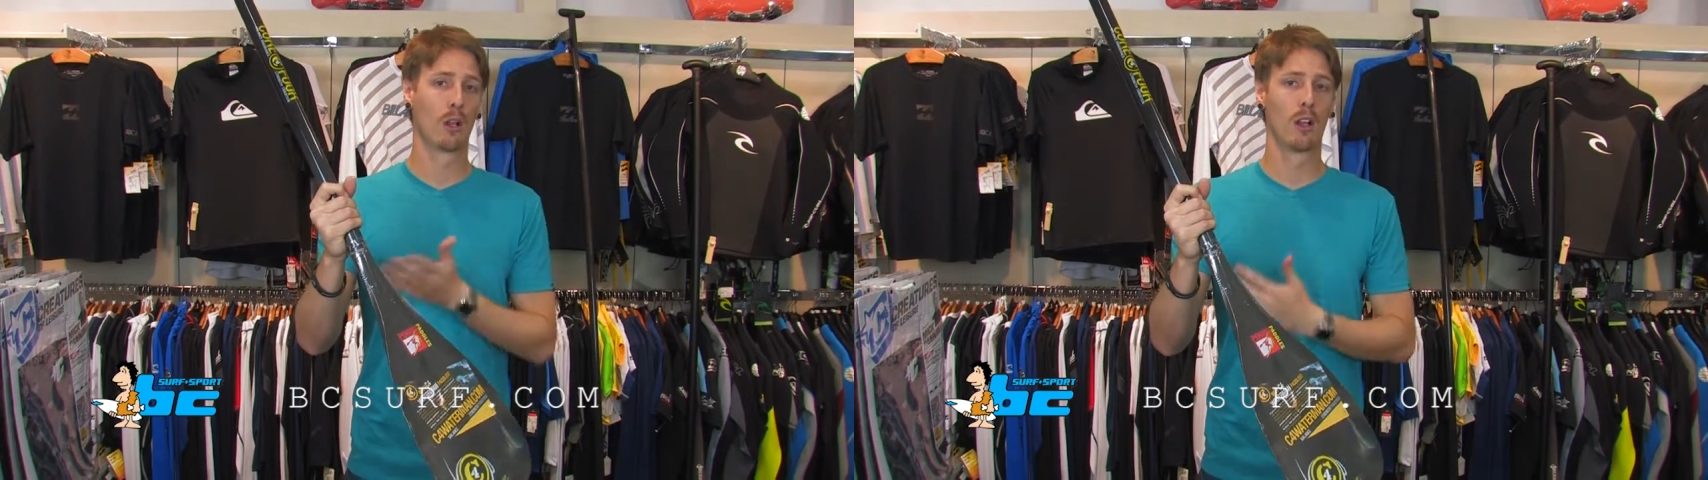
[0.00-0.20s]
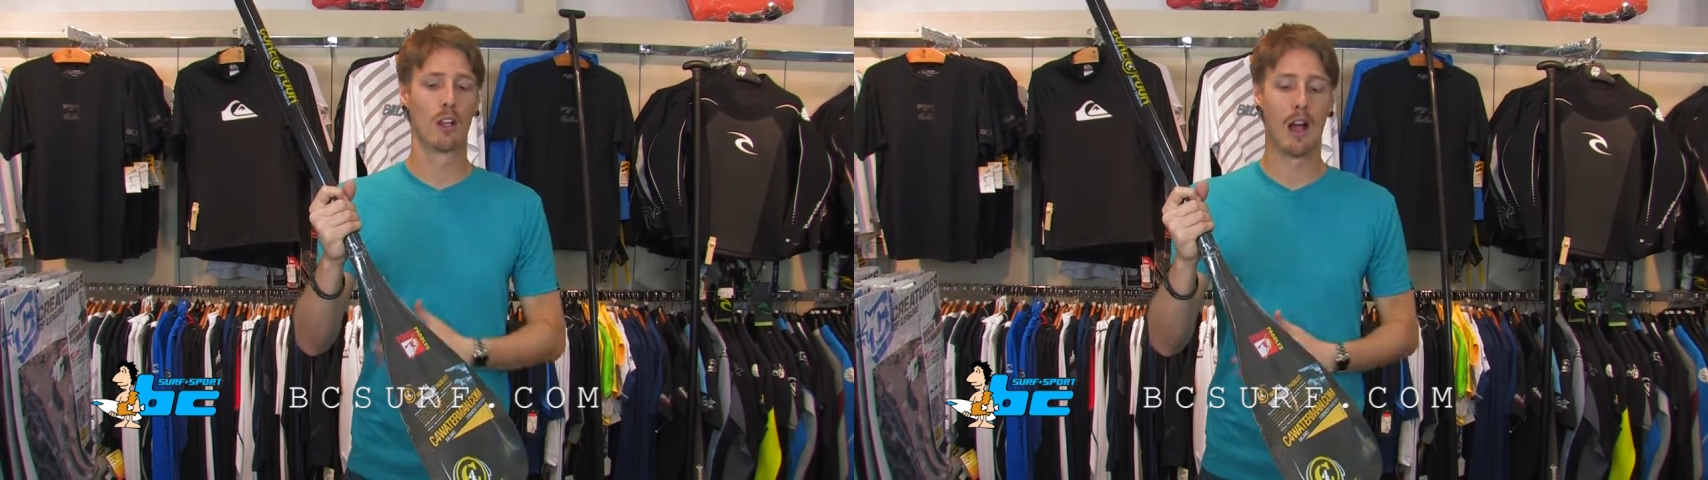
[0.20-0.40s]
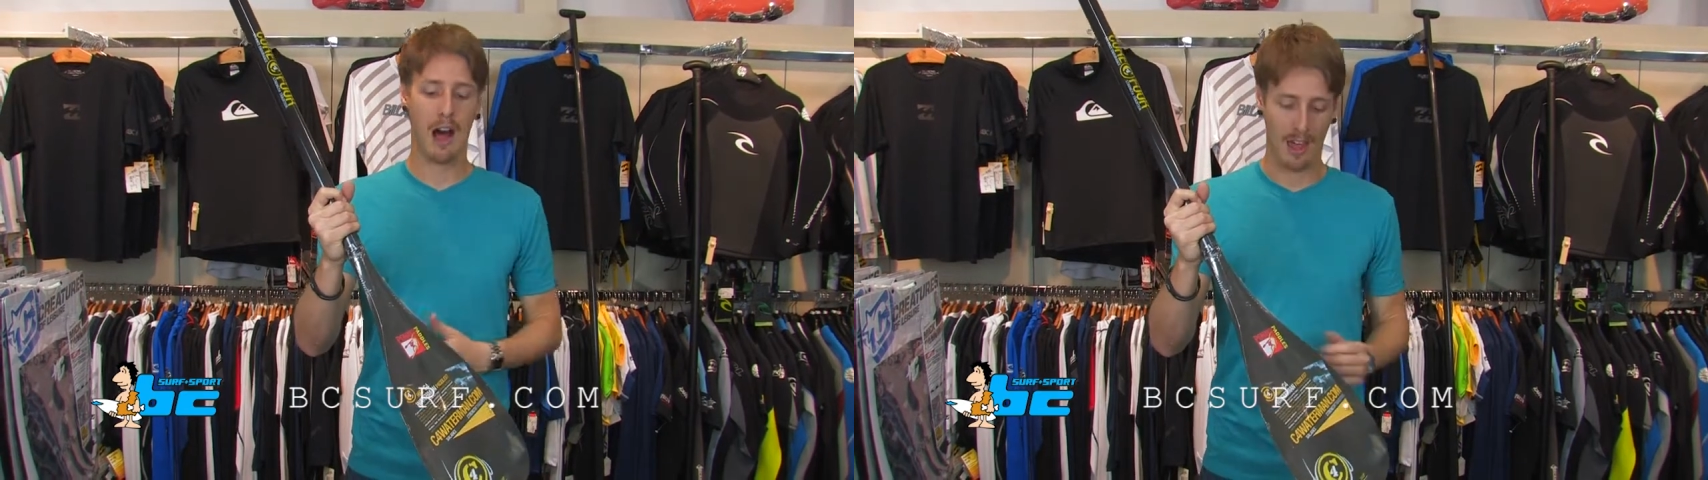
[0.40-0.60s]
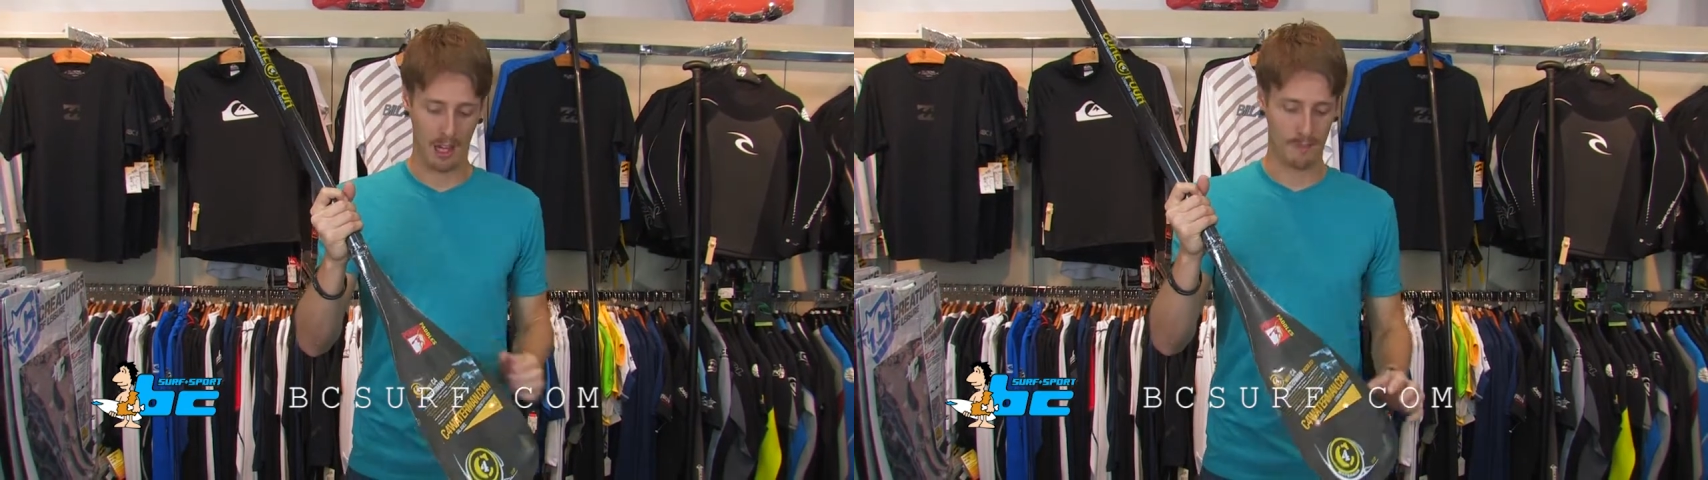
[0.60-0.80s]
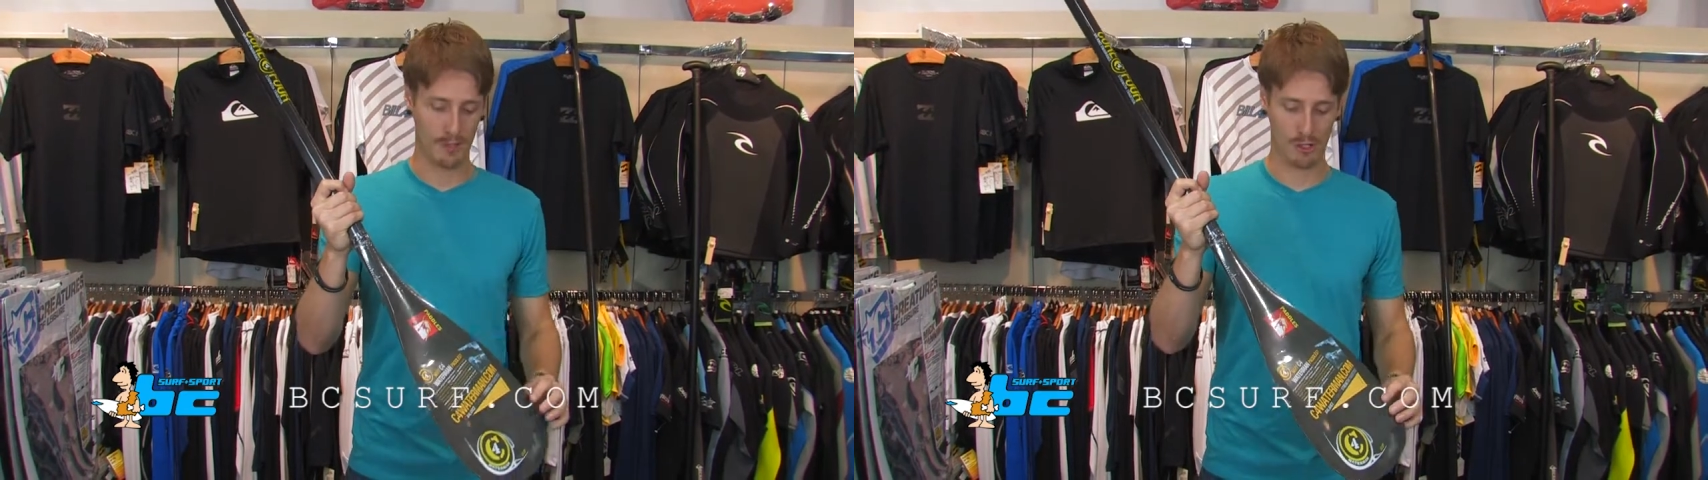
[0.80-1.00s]
a
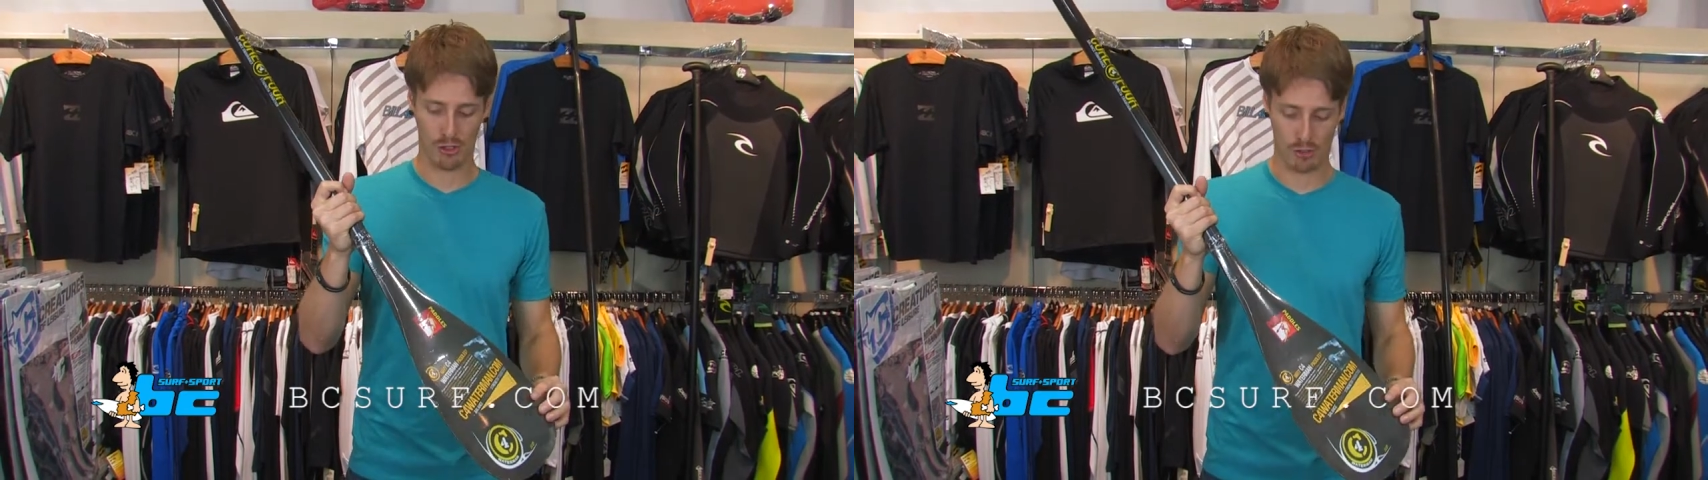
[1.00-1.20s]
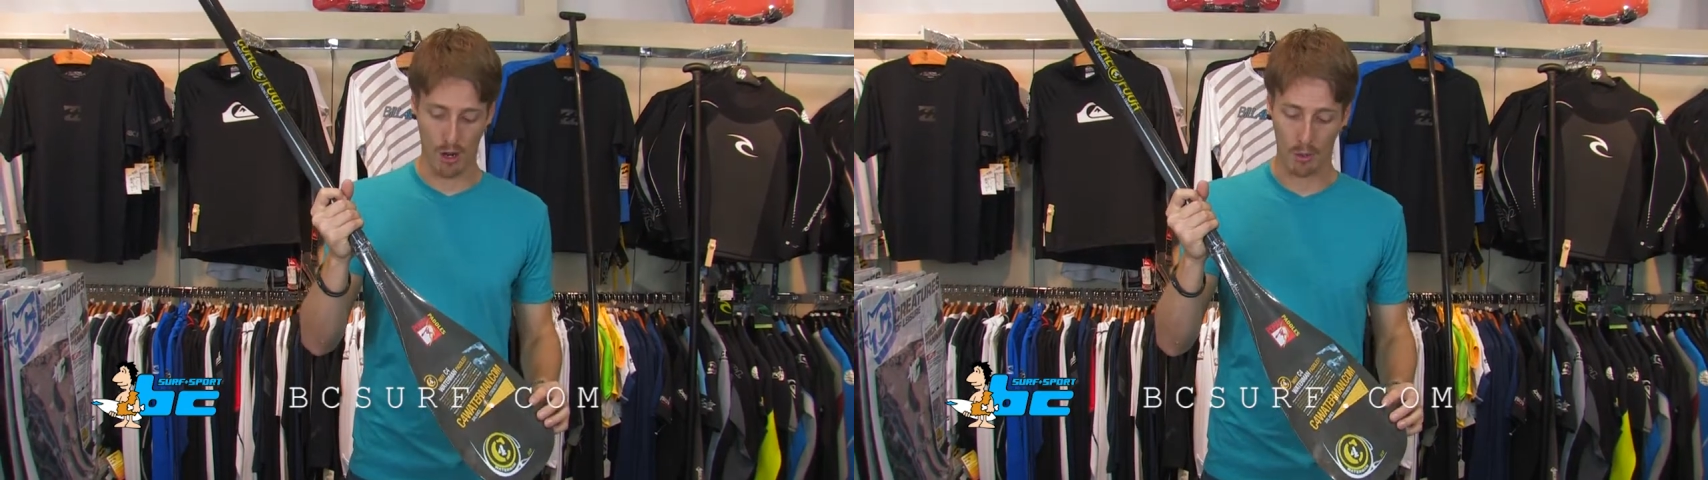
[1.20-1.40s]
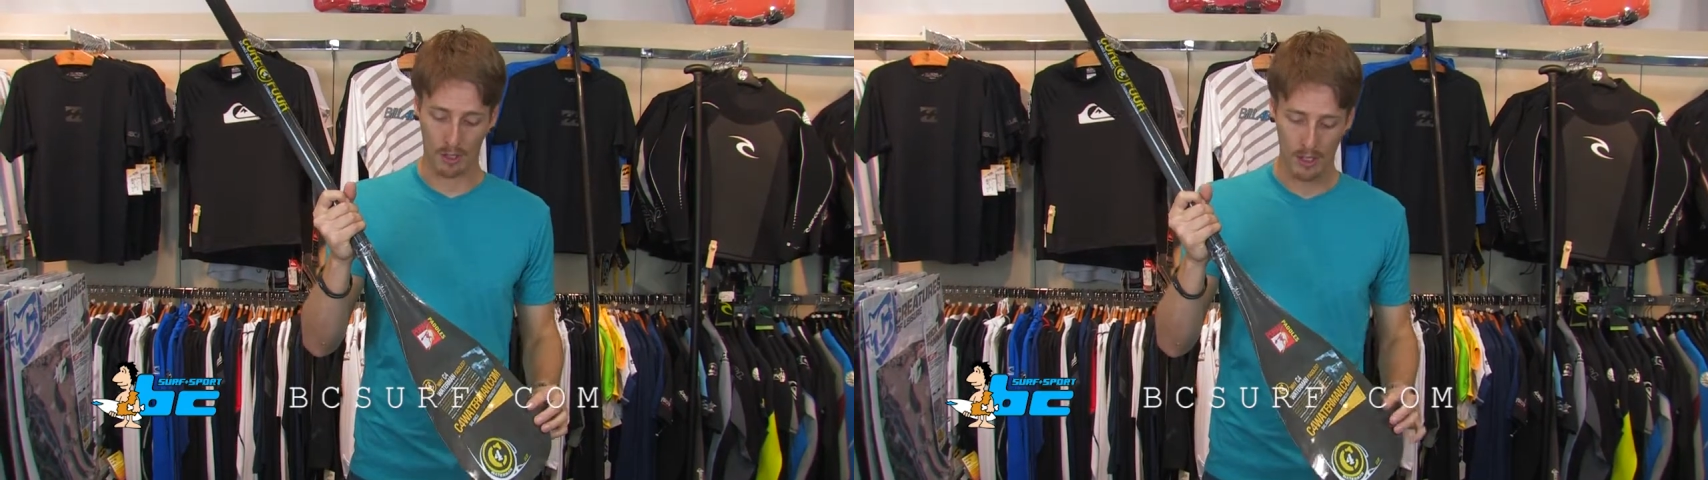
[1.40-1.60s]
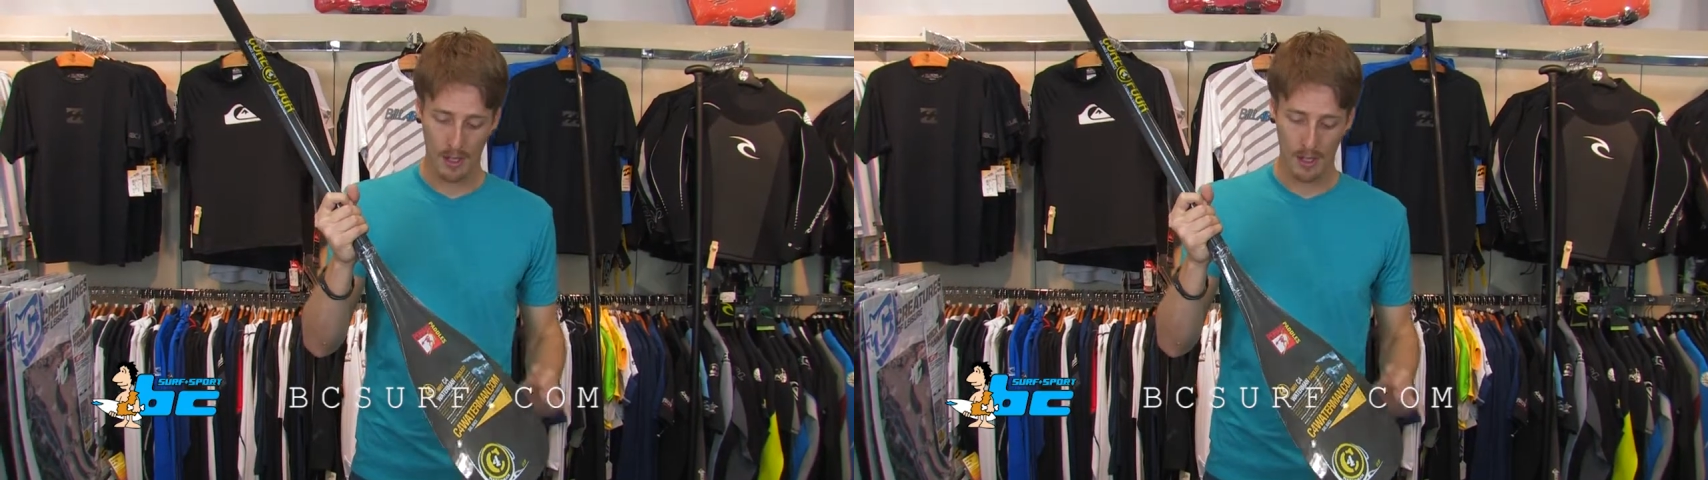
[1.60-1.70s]
lot of the stroke.